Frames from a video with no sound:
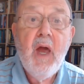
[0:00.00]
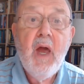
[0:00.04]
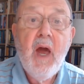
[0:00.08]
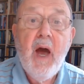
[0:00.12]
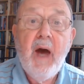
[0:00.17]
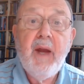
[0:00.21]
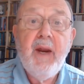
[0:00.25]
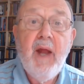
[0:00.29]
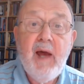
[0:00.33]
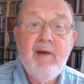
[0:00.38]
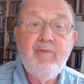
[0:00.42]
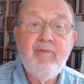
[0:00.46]

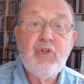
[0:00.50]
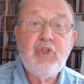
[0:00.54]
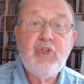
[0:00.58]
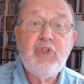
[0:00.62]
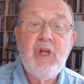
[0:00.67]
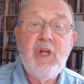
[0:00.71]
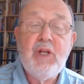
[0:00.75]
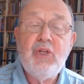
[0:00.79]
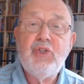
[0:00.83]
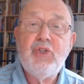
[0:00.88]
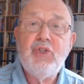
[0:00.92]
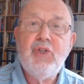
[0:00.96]
And I have a
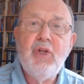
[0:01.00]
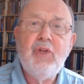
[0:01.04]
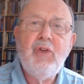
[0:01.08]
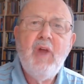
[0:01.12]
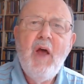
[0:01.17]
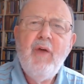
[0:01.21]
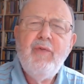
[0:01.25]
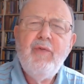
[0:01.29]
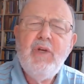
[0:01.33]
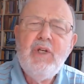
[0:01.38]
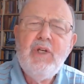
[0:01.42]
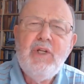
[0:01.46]
sense that
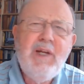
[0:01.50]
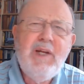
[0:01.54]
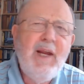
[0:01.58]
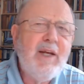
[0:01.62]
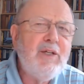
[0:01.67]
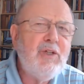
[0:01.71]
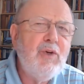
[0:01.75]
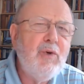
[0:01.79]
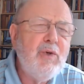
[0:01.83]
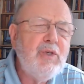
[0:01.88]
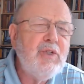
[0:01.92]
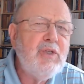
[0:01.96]
this
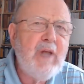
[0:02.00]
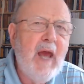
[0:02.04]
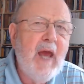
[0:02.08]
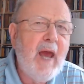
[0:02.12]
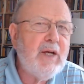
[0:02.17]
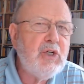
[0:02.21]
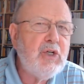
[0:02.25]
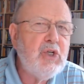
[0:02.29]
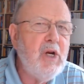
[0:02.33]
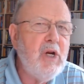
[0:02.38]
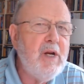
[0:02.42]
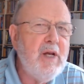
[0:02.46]
letter isn't
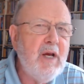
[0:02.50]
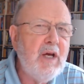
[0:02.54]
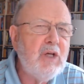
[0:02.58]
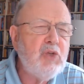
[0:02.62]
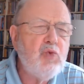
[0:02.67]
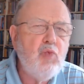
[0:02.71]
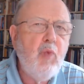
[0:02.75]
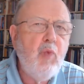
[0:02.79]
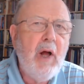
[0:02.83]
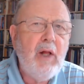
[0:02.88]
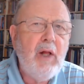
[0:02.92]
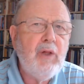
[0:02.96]
actually as
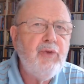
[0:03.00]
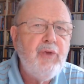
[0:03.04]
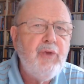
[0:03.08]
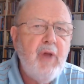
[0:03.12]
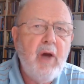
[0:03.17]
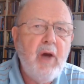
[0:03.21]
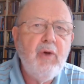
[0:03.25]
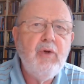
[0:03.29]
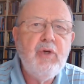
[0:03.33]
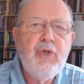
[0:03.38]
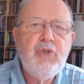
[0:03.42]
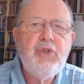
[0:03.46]
well
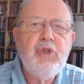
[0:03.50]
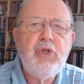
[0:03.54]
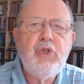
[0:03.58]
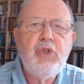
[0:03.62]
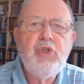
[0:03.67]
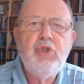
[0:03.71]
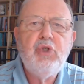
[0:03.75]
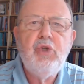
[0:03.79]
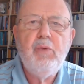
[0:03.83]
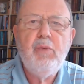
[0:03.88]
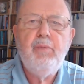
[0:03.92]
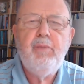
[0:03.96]
known as it
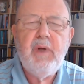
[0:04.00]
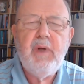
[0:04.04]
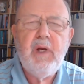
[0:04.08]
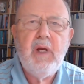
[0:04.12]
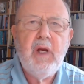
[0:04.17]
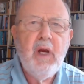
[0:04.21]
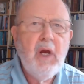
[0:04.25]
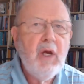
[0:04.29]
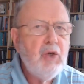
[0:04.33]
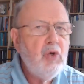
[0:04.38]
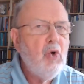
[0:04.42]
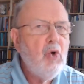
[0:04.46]
should be,
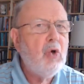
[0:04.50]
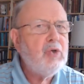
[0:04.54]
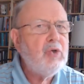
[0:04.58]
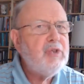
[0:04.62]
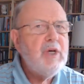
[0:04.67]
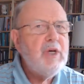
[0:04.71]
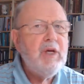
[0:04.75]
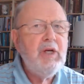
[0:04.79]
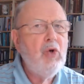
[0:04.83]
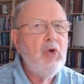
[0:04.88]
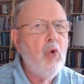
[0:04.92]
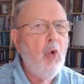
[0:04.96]
not
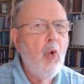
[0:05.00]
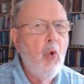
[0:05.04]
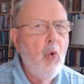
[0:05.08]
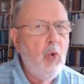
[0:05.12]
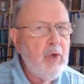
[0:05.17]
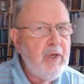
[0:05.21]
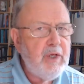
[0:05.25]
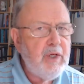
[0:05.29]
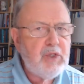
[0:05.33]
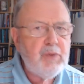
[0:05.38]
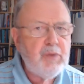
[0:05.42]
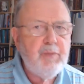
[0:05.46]
in
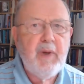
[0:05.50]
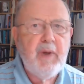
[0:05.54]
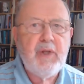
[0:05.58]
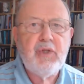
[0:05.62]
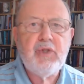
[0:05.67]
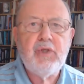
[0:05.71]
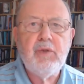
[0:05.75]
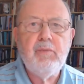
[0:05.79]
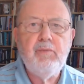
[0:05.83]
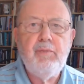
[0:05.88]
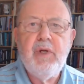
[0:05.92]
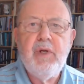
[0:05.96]
all its bits
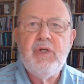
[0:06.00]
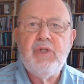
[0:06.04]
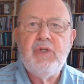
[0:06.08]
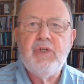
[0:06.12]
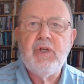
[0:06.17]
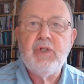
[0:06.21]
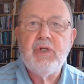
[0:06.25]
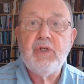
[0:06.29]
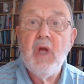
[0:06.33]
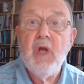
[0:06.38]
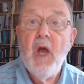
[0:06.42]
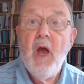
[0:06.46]
and
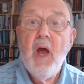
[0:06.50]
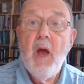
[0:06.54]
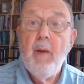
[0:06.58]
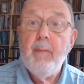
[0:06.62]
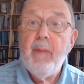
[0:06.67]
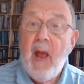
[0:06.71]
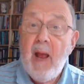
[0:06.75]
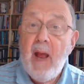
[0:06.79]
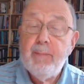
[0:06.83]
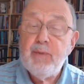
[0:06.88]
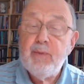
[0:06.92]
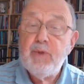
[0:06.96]
pieces,
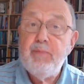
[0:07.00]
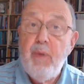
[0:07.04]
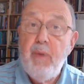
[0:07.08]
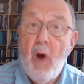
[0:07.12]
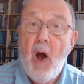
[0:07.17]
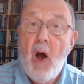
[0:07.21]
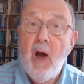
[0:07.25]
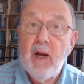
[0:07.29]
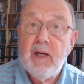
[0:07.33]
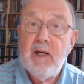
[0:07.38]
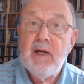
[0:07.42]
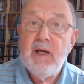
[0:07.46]
perhaps
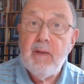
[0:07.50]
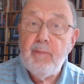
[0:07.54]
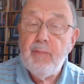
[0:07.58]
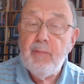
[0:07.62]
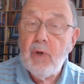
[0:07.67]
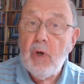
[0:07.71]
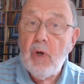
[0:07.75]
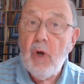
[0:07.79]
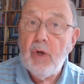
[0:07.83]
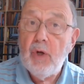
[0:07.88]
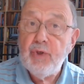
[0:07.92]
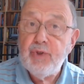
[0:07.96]
partly
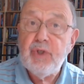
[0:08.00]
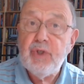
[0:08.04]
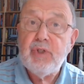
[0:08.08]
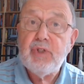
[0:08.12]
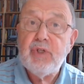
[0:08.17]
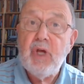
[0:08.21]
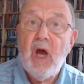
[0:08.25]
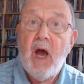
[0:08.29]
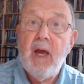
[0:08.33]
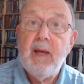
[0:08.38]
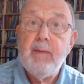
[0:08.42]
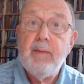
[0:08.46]
because at
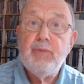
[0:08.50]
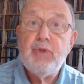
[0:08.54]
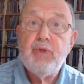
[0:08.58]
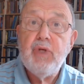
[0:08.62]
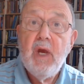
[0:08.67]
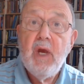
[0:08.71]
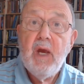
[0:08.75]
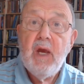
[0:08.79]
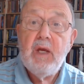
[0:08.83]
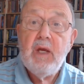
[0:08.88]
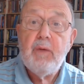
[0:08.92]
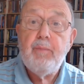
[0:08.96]
times
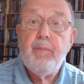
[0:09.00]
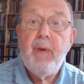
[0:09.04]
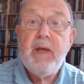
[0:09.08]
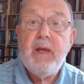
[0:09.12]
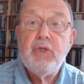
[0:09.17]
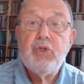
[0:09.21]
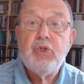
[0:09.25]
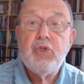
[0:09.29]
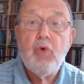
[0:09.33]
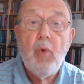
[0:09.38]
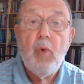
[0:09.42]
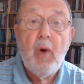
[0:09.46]
it
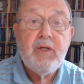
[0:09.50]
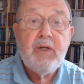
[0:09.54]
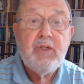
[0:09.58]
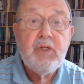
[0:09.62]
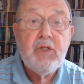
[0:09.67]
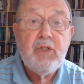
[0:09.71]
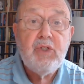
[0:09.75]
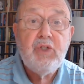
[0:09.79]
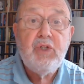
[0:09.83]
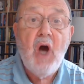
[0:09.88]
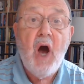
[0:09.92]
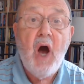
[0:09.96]
paints quite a
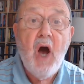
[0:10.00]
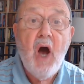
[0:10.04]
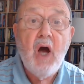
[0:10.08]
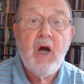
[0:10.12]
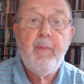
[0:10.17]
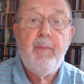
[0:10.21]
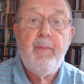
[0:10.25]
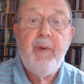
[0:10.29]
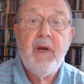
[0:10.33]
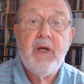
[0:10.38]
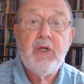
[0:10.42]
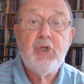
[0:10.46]

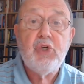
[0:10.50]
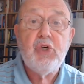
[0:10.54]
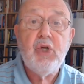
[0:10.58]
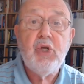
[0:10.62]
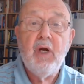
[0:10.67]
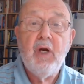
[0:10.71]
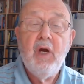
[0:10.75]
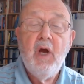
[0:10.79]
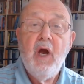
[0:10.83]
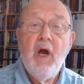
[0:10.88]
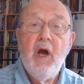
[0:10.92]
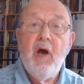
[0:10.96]
dark picture
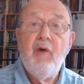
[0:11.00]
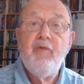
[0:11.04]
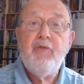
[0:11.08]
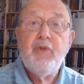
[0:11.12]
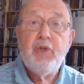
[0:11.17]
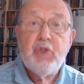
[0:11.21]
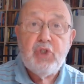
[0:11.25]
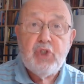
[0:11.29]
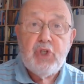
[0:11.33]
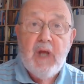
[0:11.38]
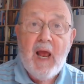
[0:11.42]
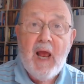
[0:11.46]
of the
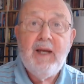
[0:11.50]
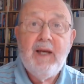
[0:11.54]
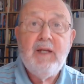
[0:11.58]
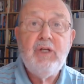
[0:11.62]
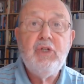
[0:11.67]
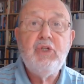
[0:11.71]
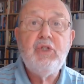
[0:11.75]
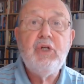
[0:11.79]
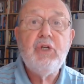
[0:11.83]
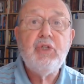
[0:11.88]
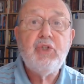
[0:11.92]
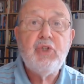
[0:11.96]

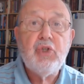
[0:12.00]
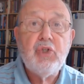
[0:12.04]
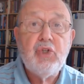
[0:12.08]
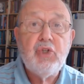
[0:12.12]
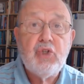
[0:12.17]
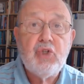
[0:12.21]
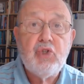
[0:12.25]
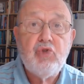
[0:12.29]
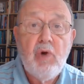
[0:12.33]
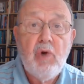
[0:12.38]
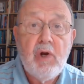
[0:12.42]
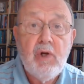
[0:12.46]
challenges and
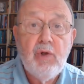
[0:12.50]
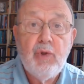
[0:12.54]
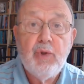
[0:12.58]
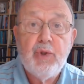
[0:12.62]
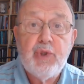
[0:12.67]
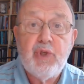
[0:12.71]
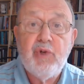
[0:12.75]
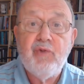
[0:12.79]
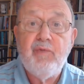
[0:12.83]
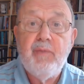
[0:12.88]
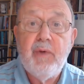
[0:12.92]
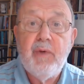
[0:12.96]

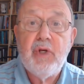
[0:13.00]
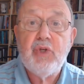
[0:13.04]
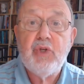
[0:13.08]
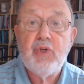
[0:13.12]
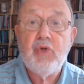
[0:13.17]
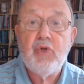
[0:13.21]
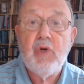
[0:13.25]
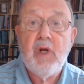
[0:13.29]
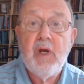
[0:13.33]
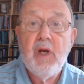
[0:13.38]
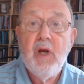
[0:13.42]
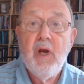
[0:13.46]
struggles of
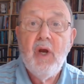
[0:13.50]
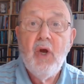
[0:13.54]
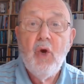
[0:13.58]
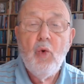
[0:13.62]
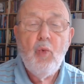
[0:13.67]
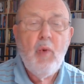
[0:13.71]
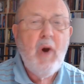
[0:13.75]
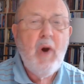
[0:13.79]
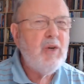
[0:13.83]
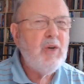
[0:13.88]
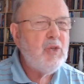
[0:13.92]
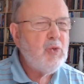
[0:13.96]
ministry,
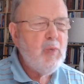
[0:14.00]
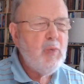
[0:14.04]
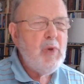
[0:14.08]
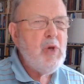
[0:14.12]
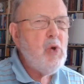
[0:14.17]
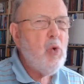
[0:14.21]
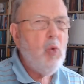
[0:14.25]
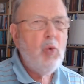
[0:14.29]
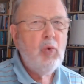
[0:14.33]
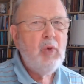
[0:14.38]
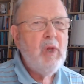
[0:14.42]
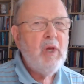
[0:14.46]
whereas we
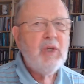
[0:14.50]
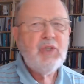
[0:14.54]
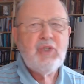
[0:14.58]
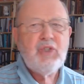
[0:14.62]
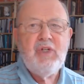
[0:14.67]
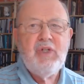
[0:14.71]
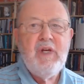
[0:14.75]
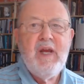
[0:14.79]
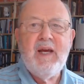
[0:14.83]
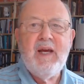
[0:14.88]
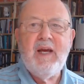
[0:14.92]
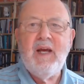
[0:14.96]
all
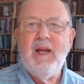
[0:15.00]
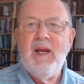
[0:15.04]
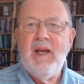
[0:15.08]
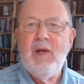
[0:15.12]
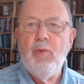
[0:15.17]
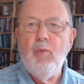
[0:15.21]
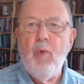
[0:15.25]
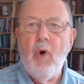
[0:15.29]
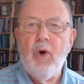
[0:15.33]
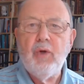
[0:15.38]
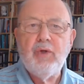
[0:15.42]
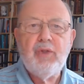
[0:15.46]
sneakily
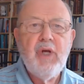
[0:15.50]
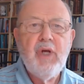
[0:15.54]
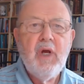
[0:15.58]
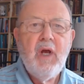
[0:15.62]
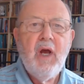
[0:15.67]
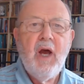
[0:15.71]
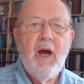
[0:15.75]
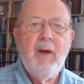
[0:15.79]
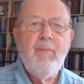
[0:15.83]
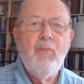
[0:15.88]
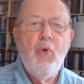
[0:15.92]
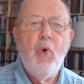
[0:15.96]
want
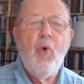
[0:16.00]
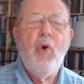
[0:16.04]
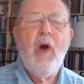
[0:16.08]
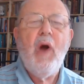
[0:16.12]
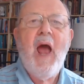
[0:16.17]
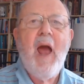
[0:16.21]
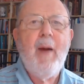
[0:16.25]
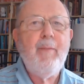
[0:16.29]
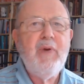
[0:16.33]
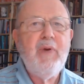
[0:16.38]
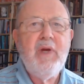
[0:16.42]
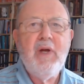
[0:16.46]
a more
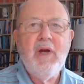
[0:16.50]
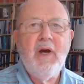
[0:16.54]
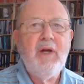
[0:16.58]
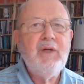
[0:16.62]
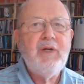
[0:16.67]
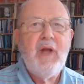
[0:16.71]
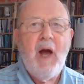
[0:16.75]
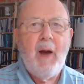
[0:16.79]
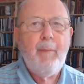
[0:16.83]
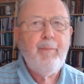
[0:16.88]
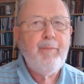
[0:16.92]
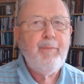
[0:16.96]
happy and
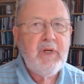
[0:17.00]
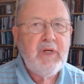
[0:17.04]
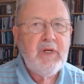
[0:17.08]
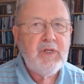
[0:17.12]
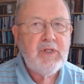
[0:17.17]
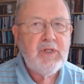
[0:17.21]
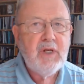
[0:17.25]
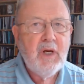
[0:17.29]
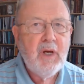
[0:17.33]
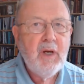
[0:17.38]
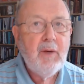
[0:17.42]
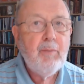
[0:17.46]
upbeat,
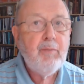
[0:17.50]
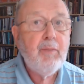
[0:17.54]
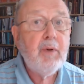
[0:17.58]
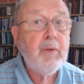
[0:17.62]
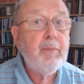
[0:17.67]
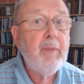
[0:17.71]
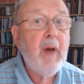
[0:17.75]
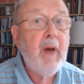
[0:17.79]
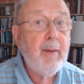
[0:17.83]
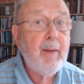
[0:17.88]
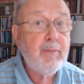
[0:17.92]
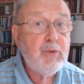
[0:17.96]
but
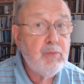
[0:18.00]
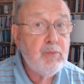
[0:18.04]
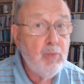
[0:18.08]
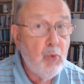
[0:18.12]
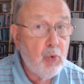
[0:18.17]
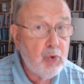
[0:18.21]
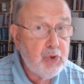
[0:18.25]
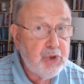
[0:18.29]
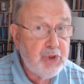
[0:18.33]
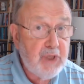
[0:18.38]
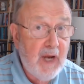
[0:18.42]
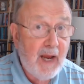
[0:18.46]
perhaps
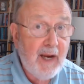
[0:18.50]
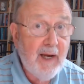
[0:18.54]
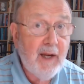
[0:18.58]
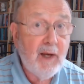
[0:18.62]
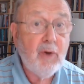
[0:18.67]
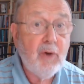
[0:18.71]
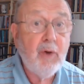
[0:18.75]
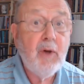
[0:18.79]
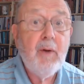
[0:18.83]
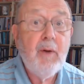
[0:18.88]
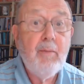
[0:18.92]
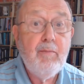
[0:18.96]
more shallow,
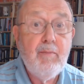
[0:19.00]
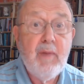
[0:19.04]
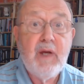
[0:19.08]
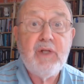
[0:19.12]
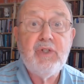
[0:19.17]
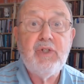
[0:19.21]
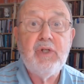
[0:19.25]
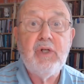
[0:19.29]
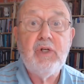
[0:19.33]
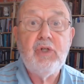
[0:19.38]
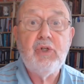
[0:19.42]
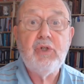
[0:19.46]

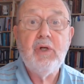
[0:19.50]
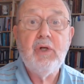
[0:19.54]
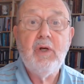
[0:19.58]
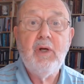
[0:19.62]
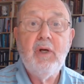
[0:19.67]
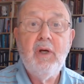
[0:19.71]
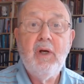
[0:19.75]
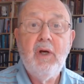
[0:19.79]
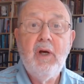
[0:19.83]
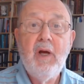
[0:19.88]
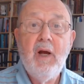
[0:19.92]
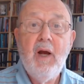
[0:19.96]
message.
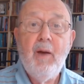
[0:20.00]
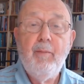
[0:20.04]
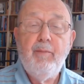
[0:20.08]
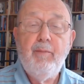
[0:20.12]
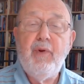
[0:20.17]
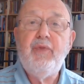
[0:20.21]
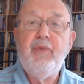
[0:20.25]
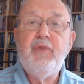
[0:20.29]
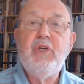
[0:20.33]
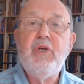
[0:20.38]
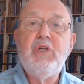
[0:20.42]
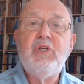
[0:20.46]

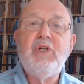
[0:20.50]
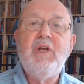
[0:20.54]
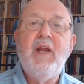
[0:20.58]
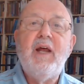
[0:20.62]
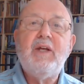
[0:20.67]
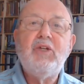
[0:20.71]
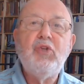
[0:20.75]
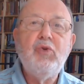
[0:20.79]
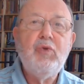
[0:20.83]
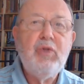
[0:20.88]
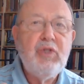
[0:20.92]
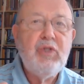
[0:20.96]
But this
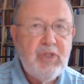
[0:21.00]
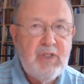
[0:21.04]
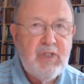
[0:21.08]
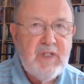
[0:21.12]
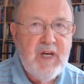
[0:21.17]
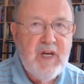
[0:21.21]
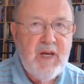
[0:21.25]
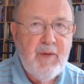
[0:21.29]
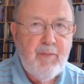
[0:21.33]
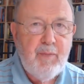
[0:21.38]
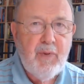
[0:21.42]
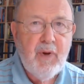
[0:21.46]
letter is
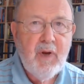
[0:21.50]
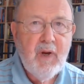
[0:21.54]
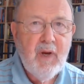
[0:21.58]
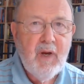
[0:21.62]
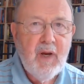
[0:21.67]
deep.